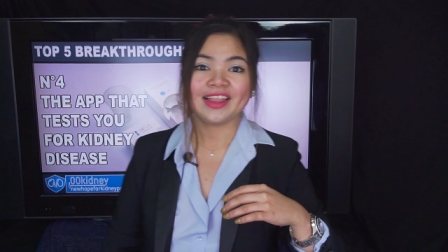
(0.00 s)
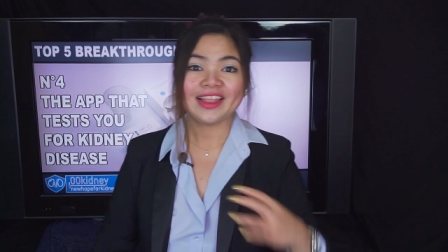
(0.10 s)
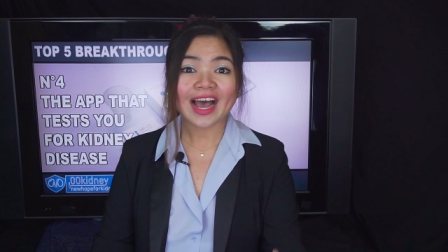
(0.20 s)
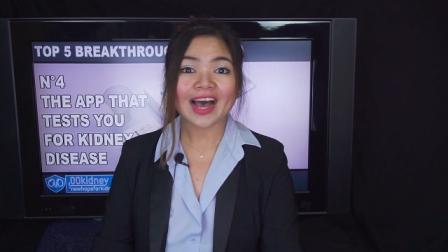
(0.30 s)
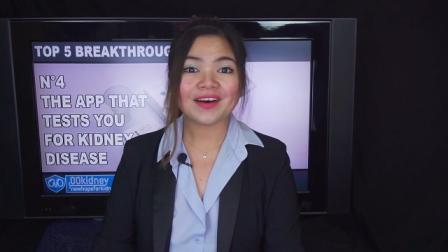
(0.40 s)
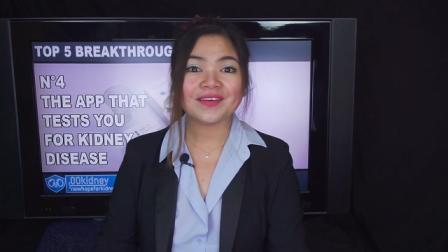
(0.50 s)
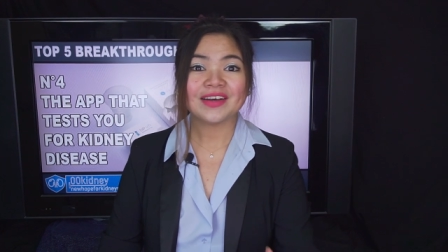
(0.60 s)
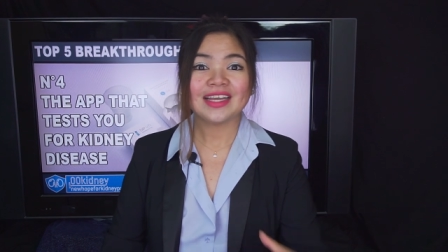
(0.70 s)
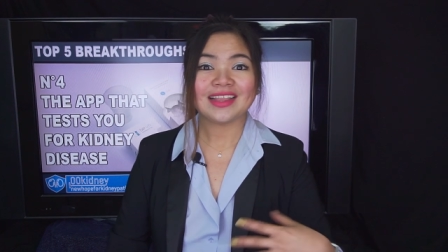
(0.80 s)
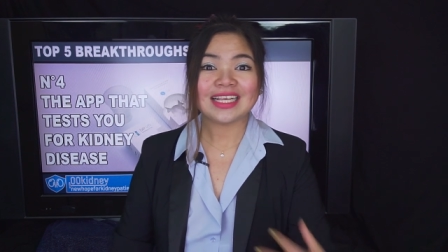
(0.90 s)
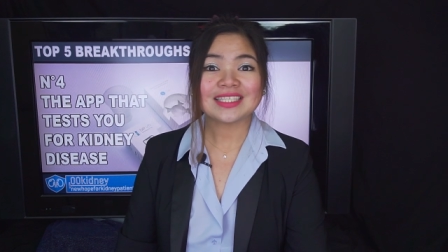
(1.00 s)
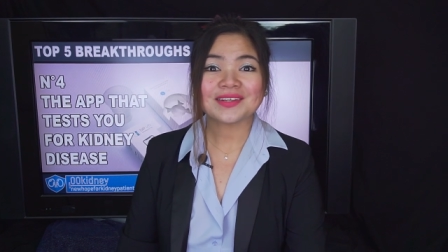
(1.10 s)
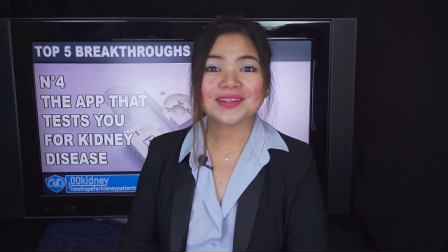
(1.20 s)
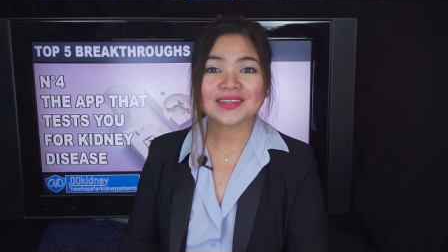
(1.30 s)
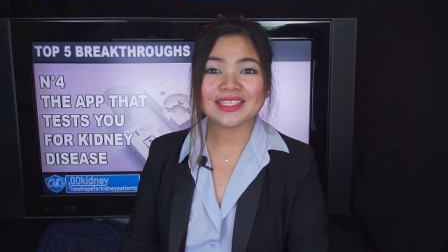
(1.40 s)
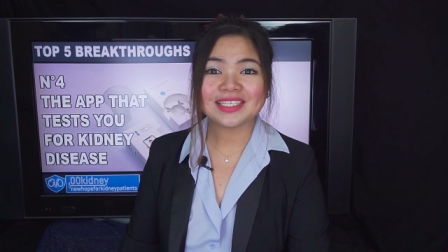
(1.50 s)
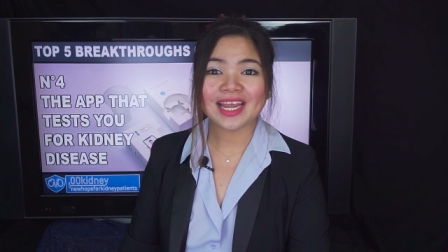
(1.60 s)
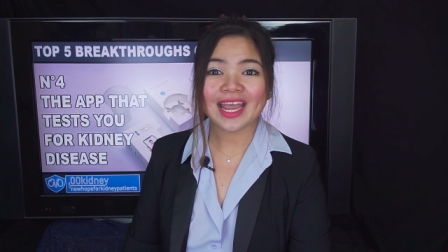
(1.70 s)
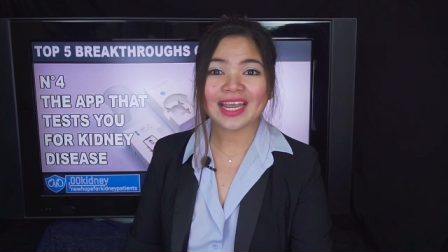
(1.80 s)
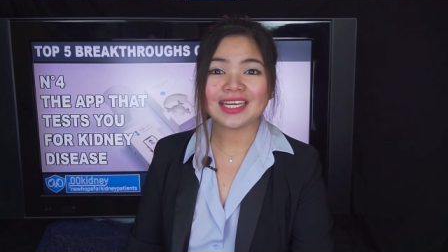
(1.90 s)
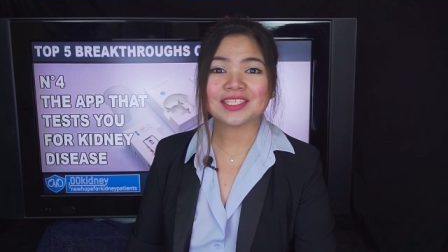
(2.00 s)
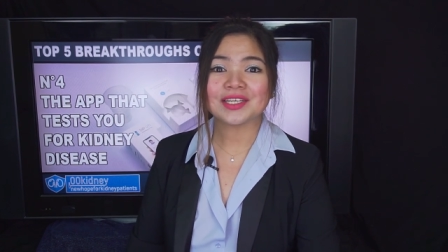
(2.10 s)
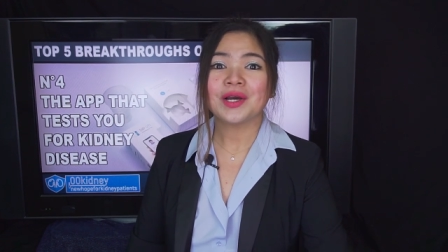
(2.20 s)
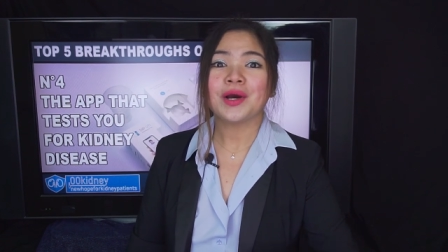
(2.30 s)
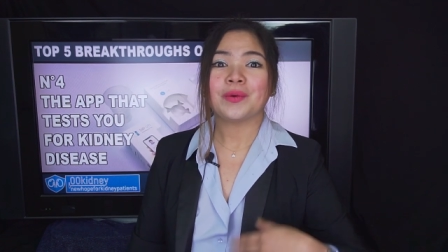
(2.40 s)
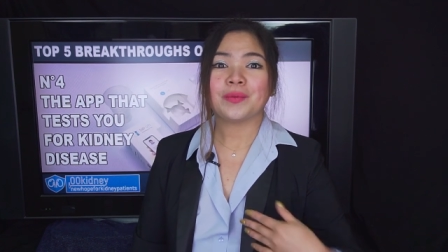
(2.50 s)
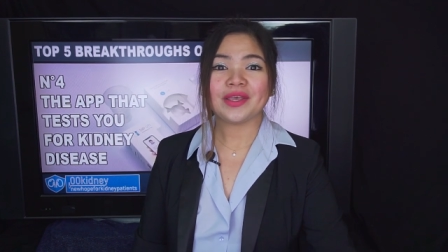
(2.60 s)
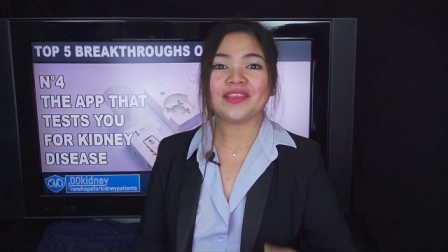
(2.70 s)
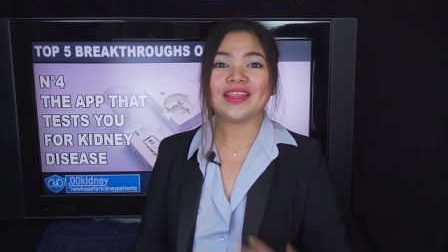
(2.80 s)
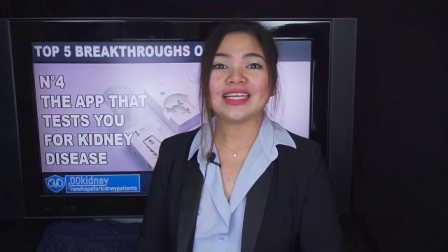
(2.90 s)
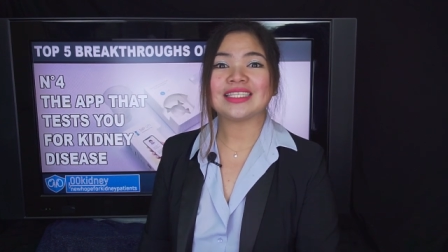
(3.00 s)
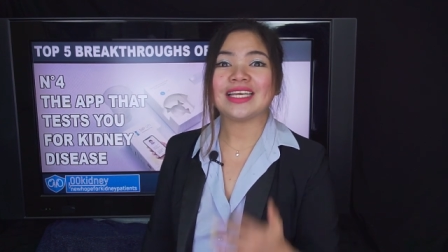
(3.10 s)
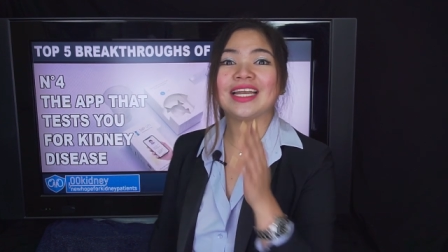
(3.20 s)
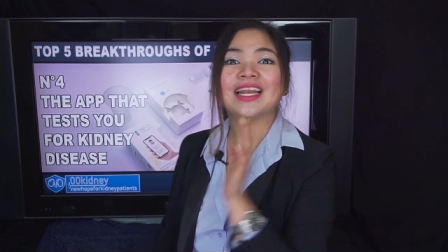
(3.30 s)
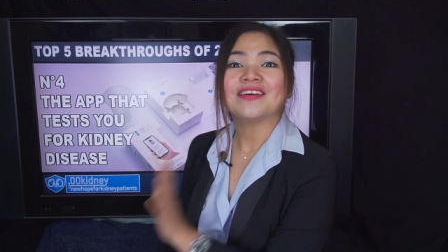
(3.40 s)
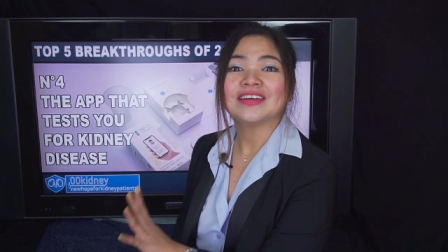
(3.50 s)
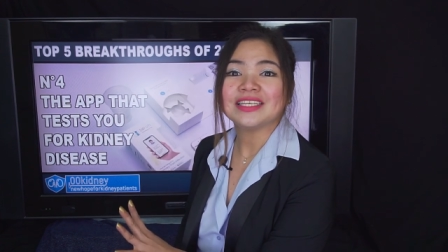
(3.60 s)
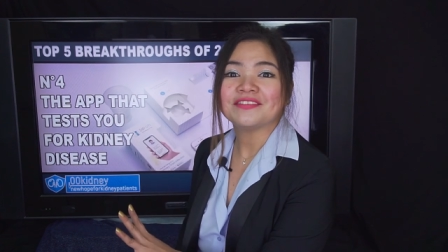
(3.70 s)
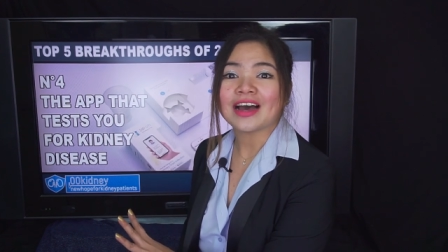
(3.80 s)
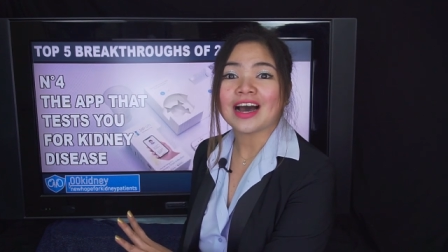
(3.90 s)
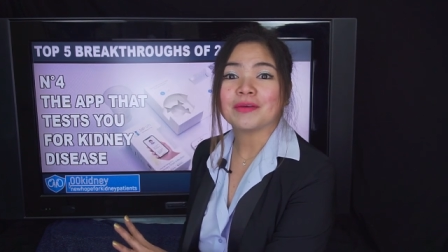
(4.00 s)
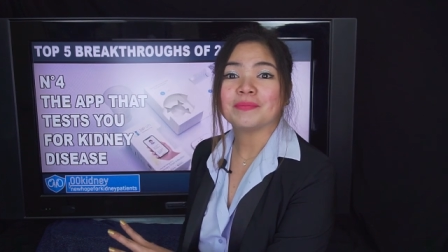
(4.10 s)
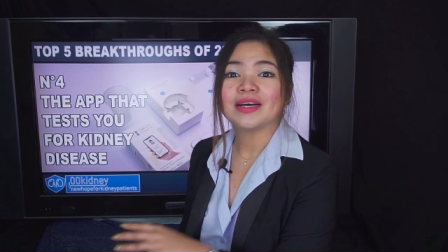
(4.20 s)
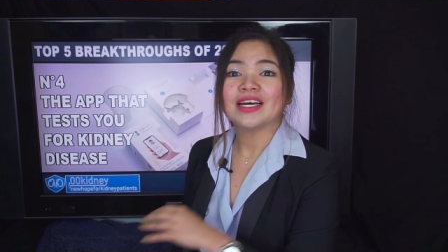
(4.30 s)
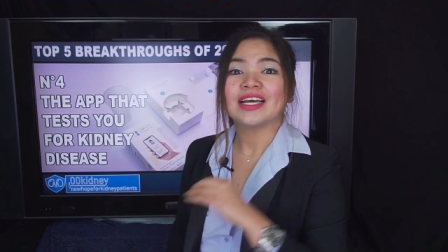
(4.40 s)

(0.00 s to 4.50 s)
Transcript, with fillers: Now, this all can change with this innovative app.